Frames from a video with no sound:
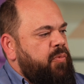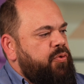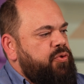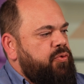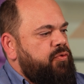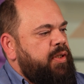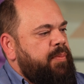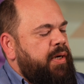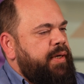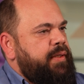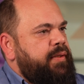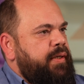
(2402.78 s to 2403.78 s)
most of them
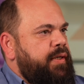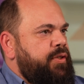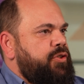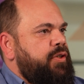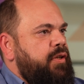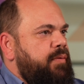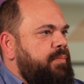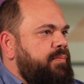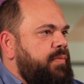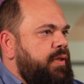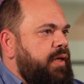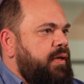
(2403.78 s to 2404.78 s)
are international,
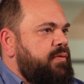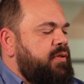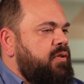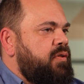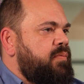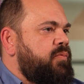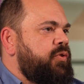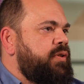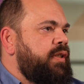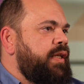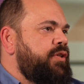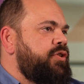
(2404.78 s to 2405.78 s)
so
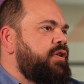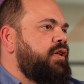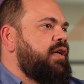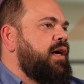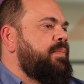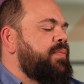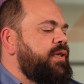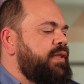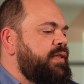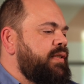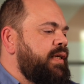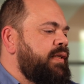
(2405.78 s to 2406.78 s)
multinational
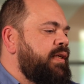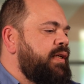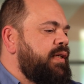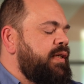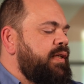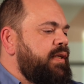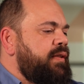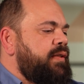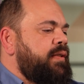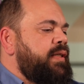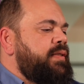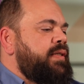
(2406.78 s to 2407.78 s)
companies, and
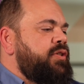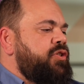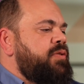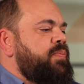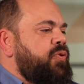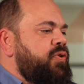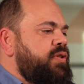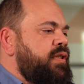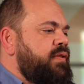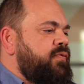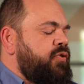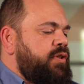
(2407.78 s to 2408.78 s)
the decision
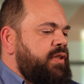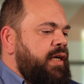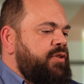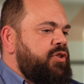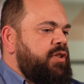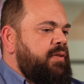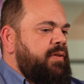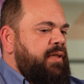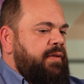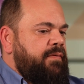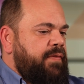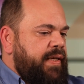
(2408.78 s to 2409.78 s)
process for such
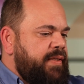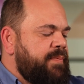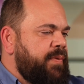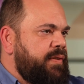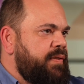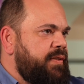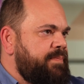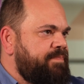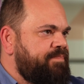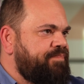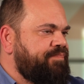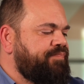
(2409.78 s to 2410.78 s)
investments
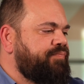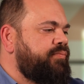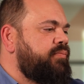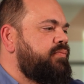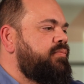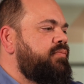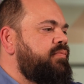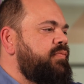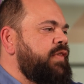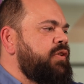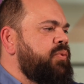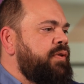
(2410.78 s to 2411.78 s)

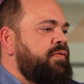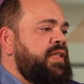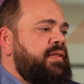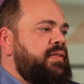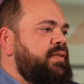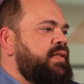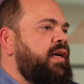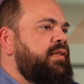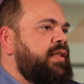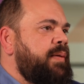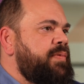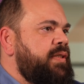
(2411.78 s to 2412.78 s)
to invest in
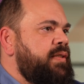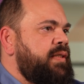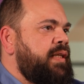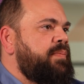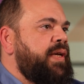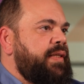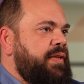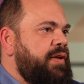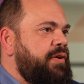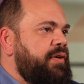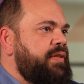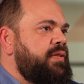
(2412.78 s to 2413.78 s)
startups is not made
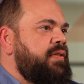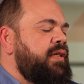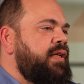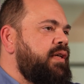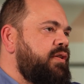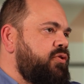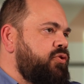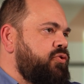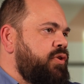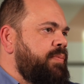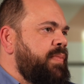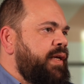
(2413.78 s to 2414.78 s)
here. It's
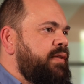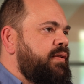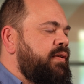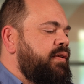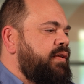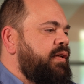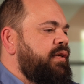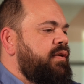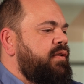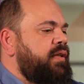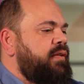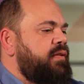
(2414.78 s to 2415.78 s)
usually made
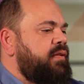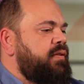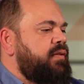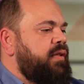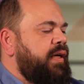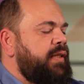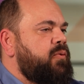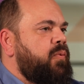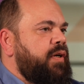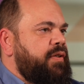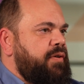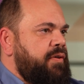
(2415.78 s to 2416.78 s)
in the
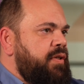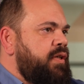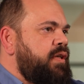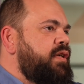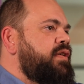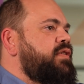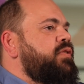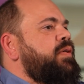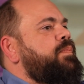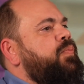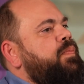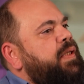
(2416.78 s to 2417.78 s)
headquarters. So
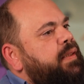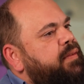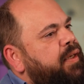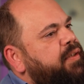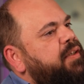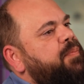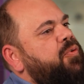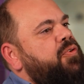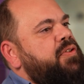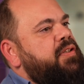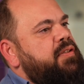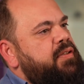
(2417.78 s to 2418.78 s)
the internal
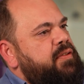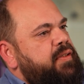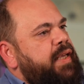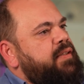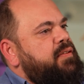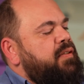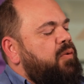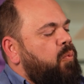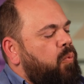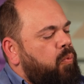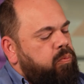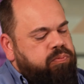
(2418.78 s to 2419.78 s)
process takes a
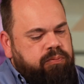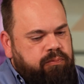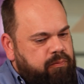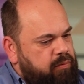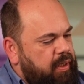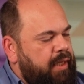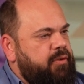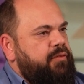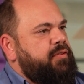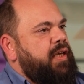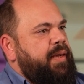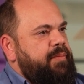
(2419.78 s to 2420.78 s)
lot
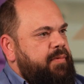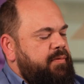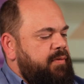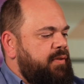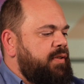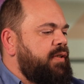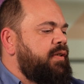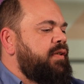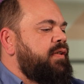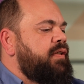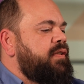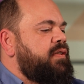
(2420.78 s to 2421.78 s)
of time.
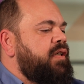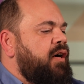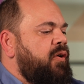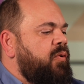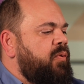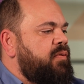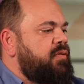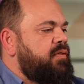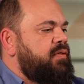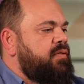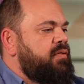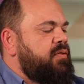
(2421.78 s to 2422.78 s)
So
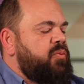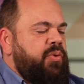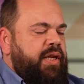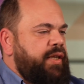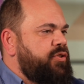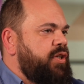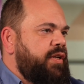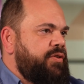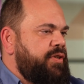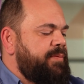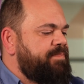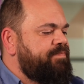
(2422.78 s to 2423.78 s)
really
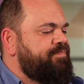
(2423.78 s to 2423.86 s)
challenging.